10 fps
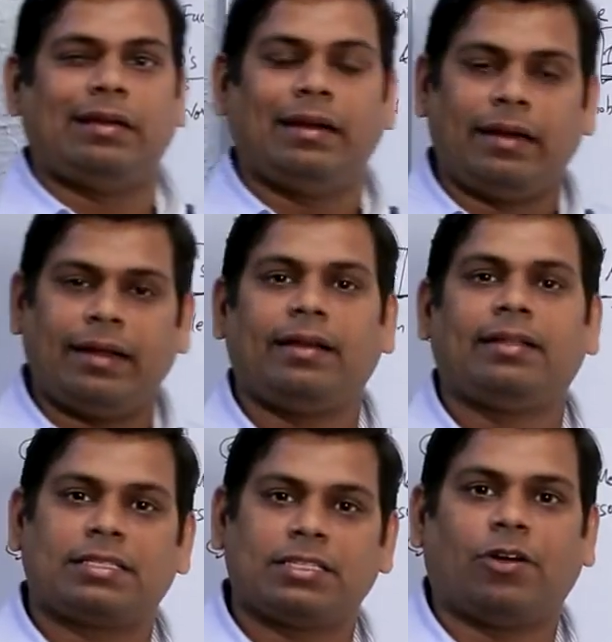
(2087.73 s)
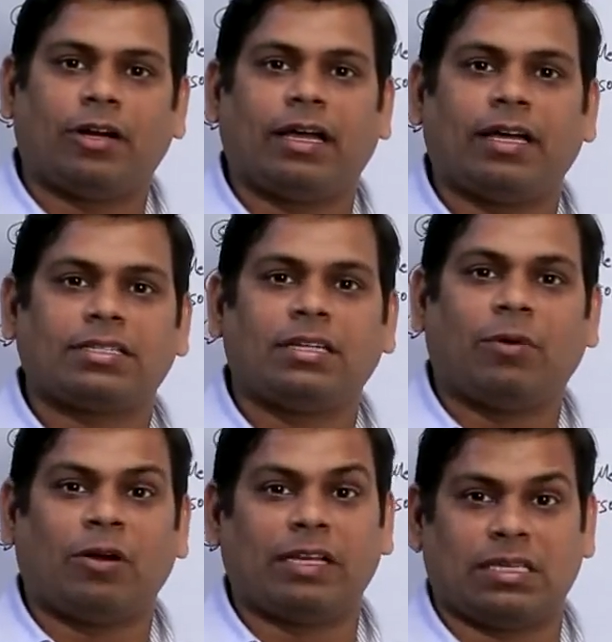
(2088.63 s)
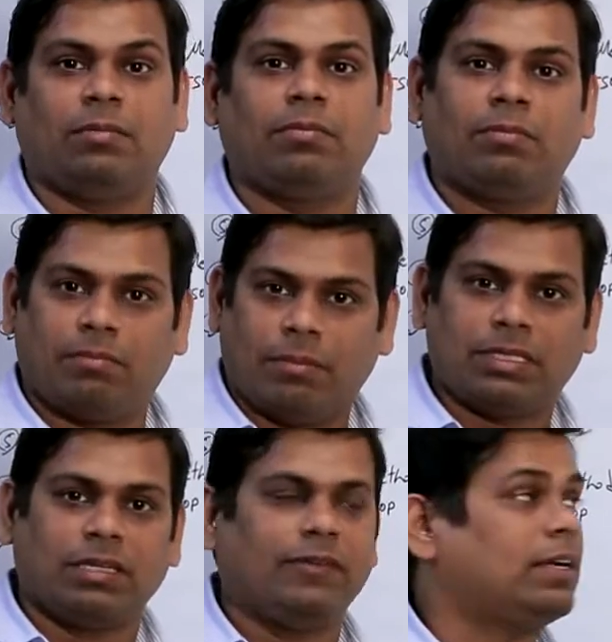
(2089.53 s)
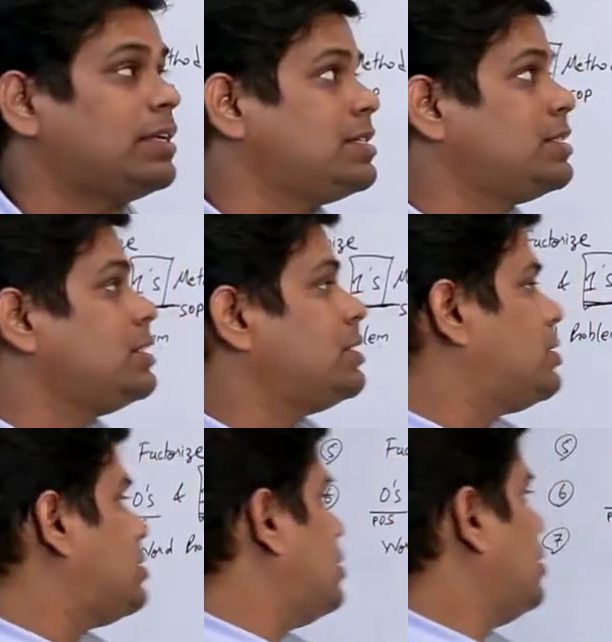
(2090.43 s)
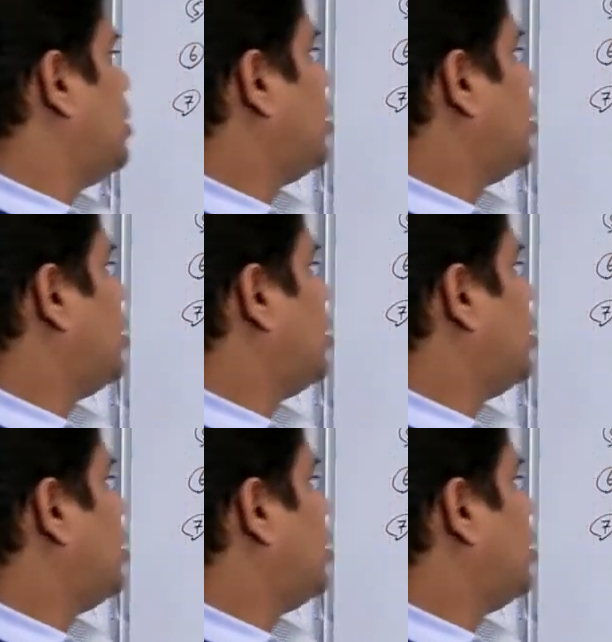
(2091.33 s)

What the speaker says: Till date, this is not asked in board exam, but still we are teaching this,